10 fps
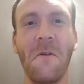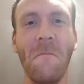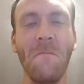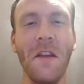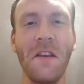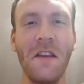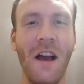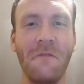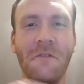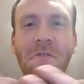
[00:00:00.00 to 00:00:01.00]
but you
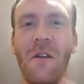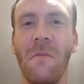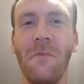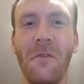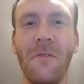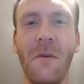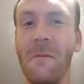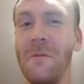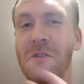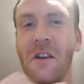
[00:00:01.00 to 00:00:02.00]
have to drop both your
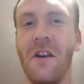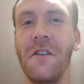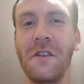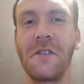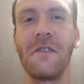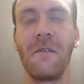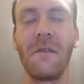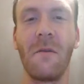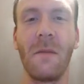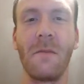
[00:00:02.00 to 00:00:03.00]
weapons. You can't extract
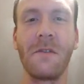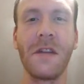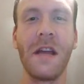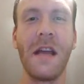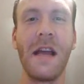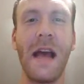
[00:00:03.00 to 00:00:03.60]
with your weapons.